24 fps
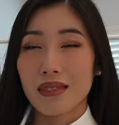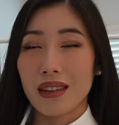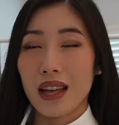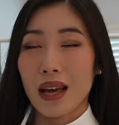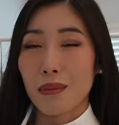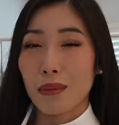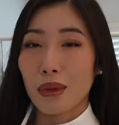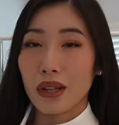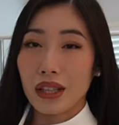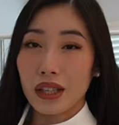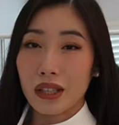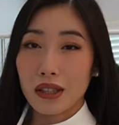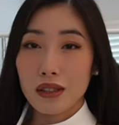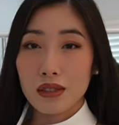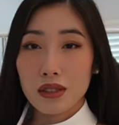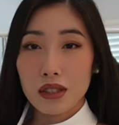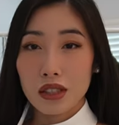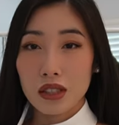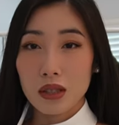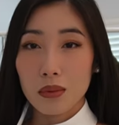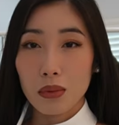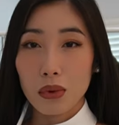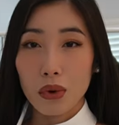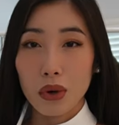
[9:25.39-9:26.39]
I'm a little
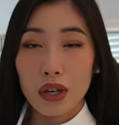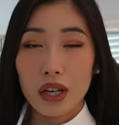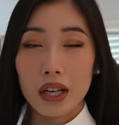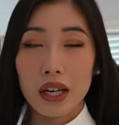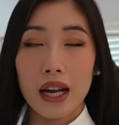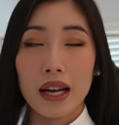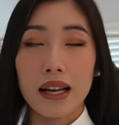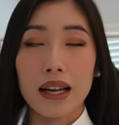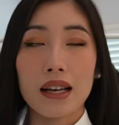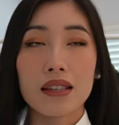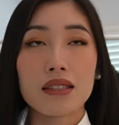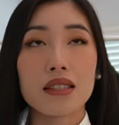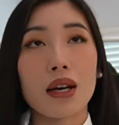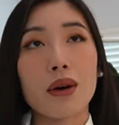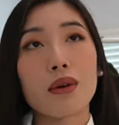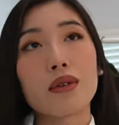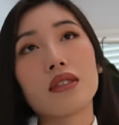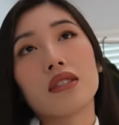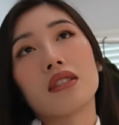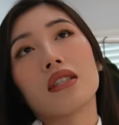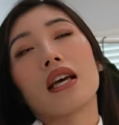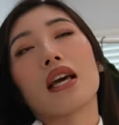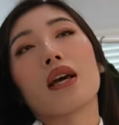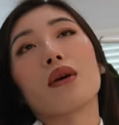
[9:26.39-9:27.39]
disappointed. I guess I
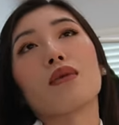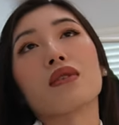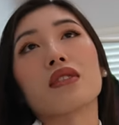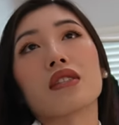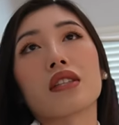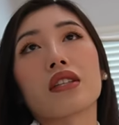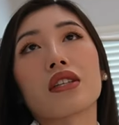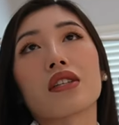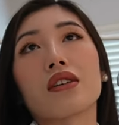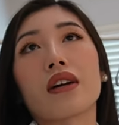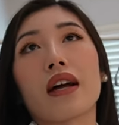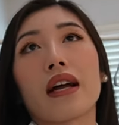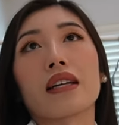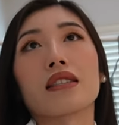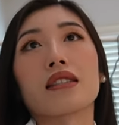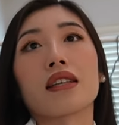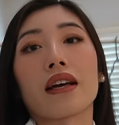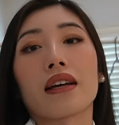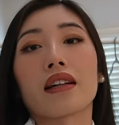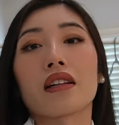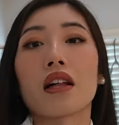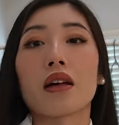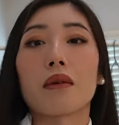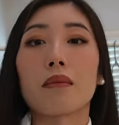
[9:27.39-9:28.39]
would say it was a little
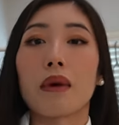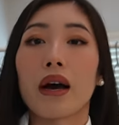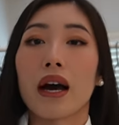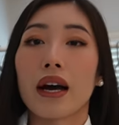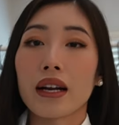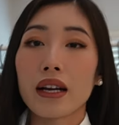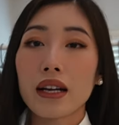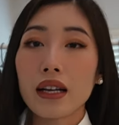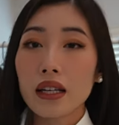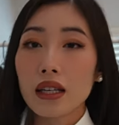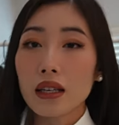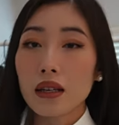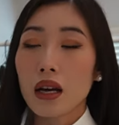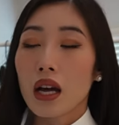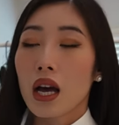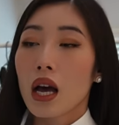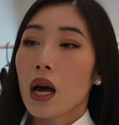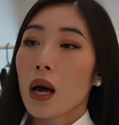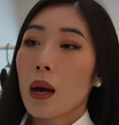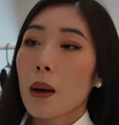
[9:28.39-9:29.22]
anticlimactic